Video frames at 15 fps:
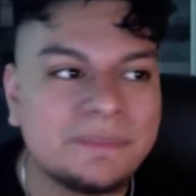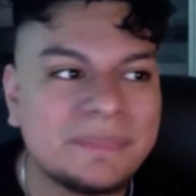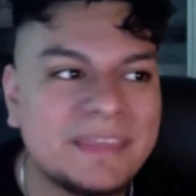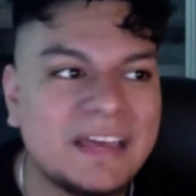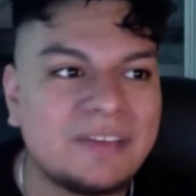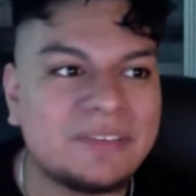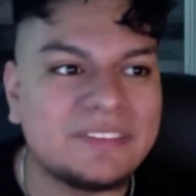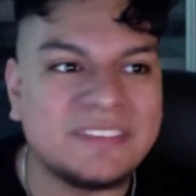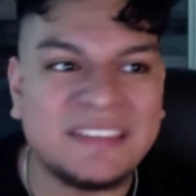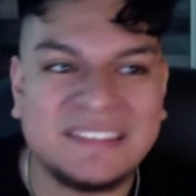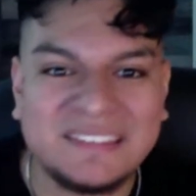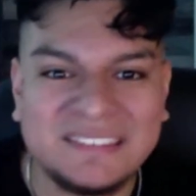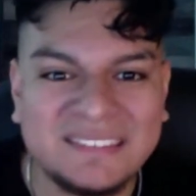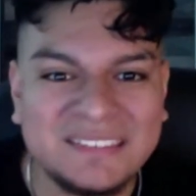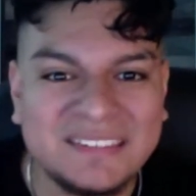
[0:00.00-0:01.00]
I have a
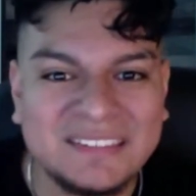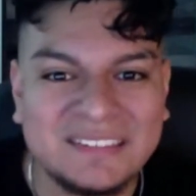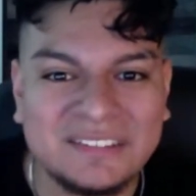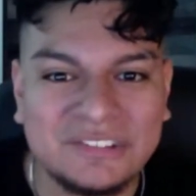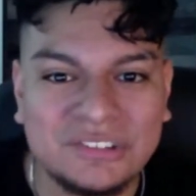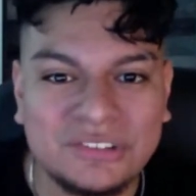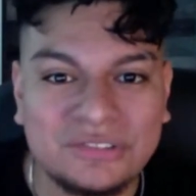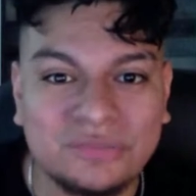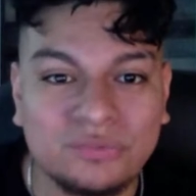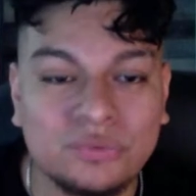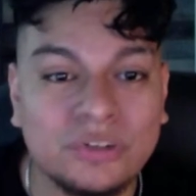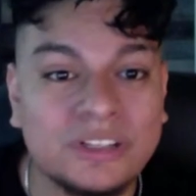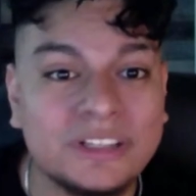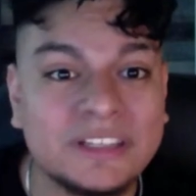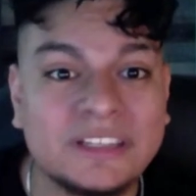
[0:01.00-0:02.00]
tendency to just
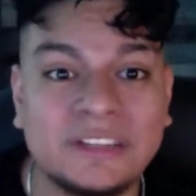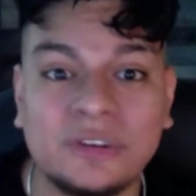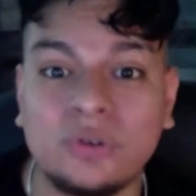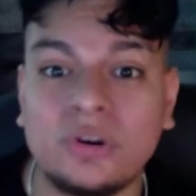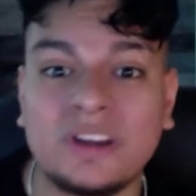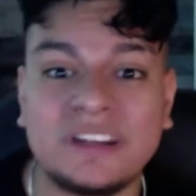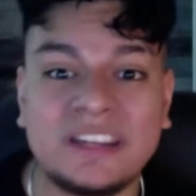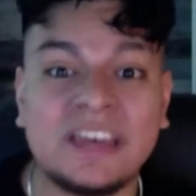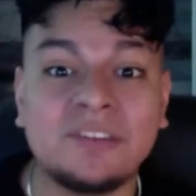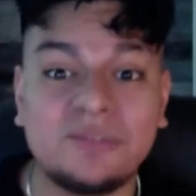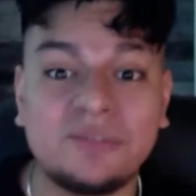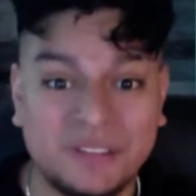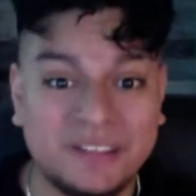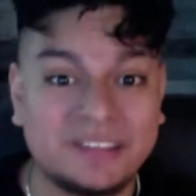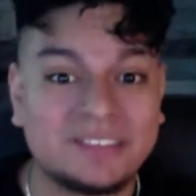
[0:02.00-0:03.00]
really go on
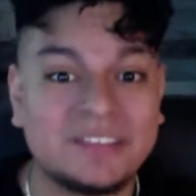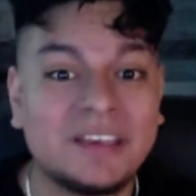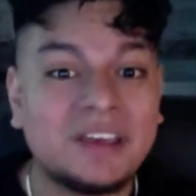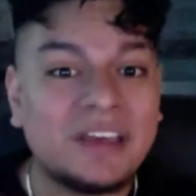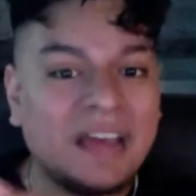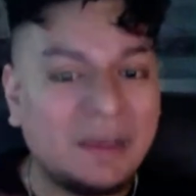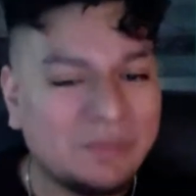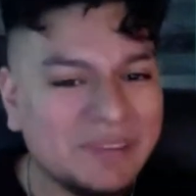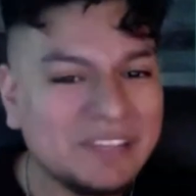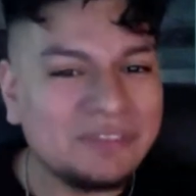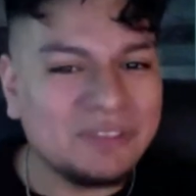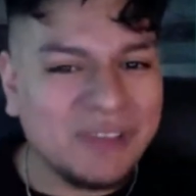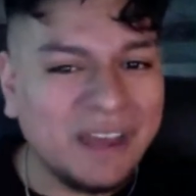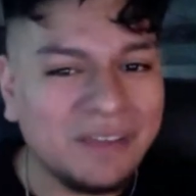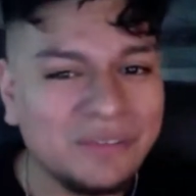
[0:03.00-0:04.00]
Netflix. How many of
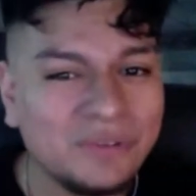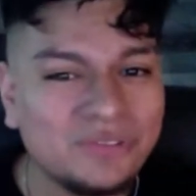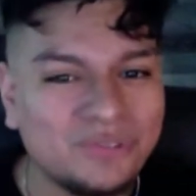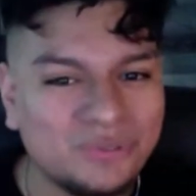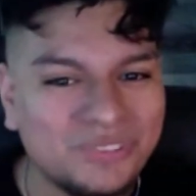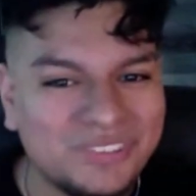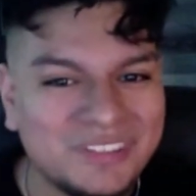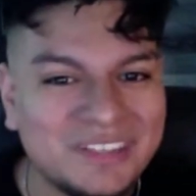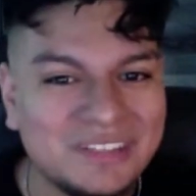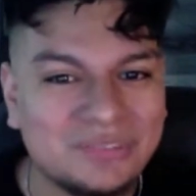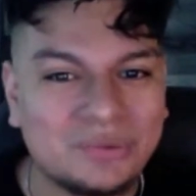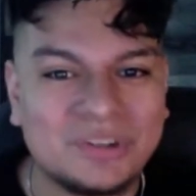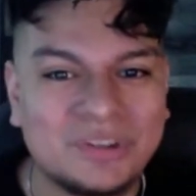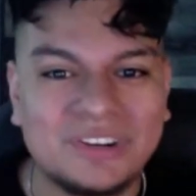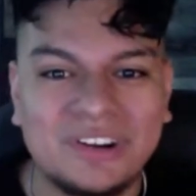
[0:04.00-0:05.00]
you have those routines
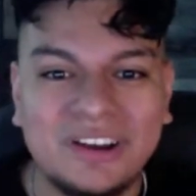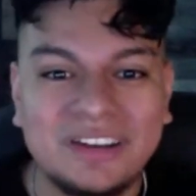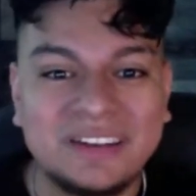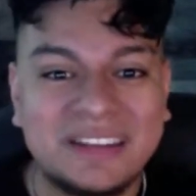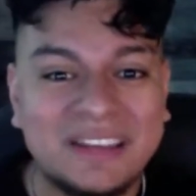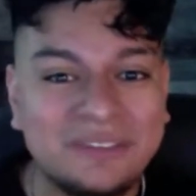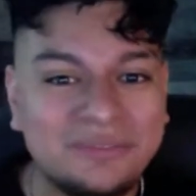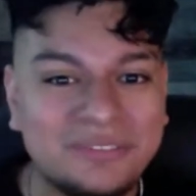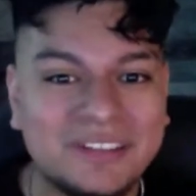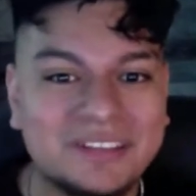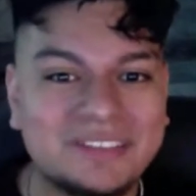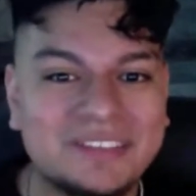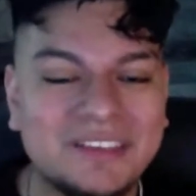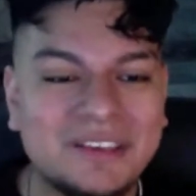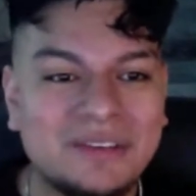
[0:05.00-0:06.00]
where you're on
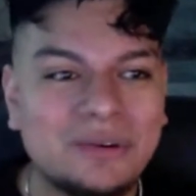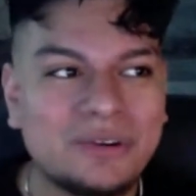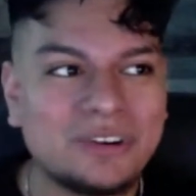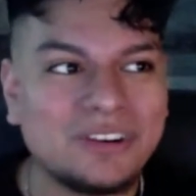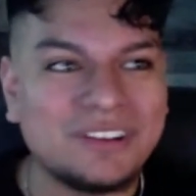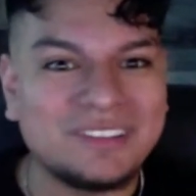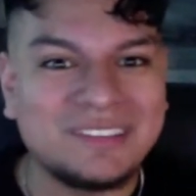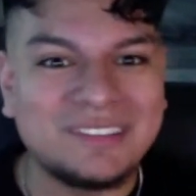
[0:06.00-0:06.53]
Netflix or you're on